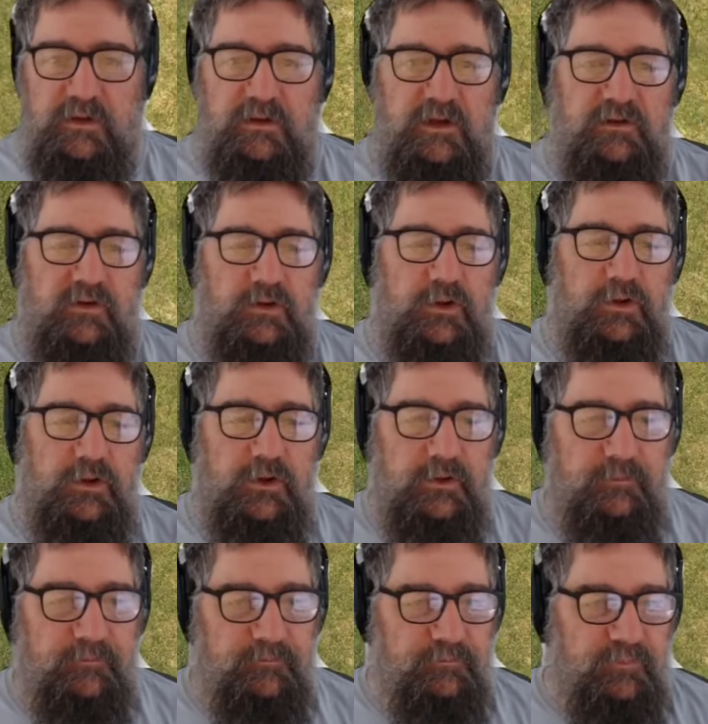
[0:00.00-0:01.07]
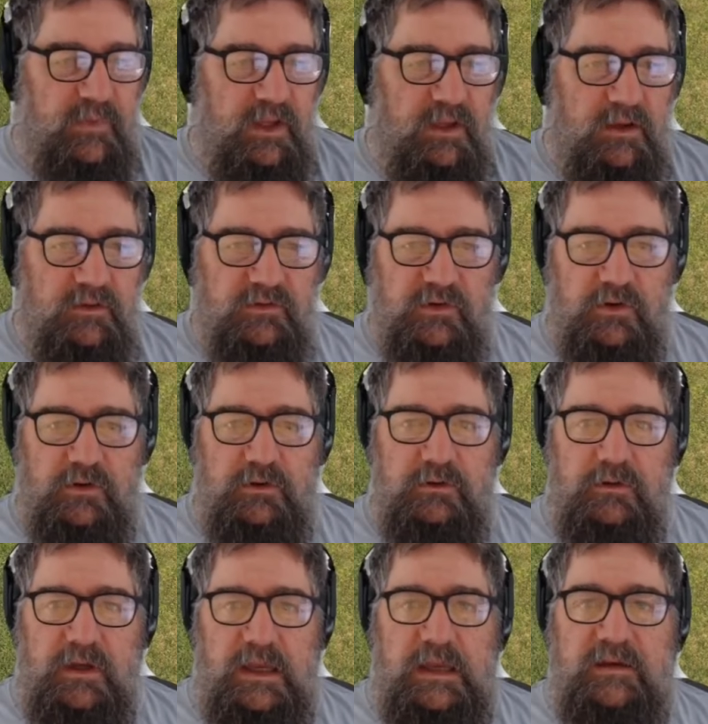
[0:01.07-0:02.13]
Need to learn it.
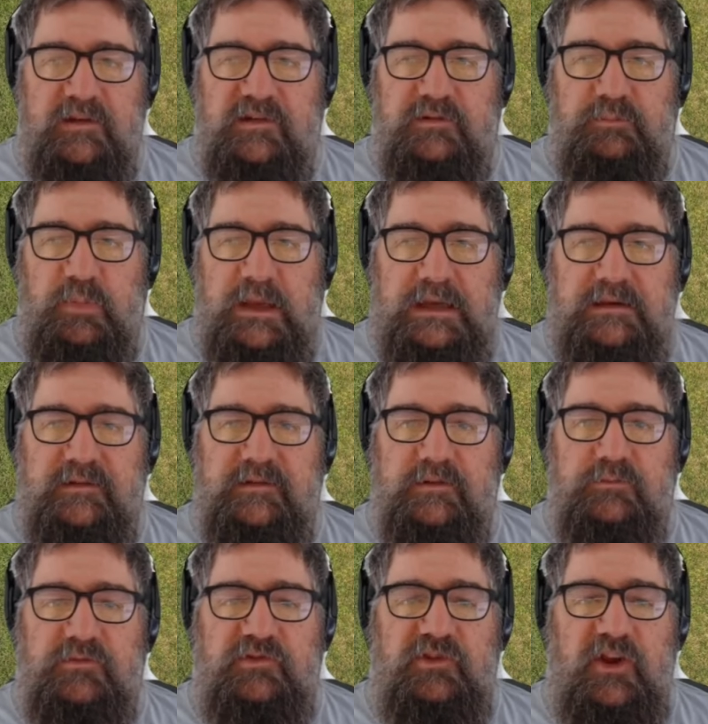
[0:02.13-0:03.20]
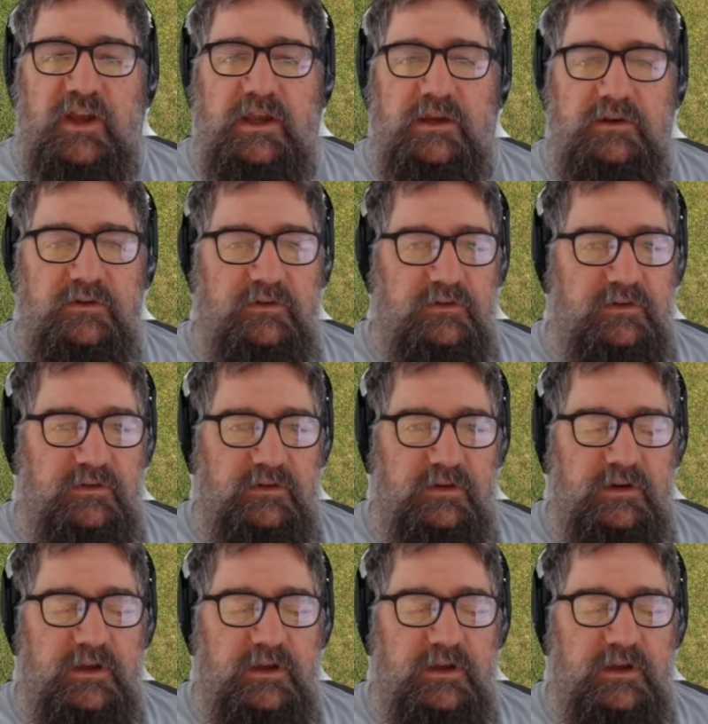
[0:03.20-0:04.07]
So expect some change,